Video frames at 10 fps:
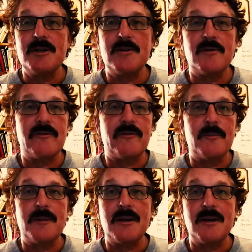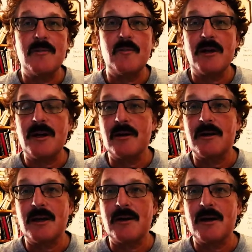Go to
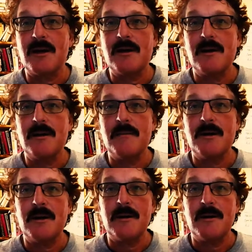filmmakingwithacalculator.com.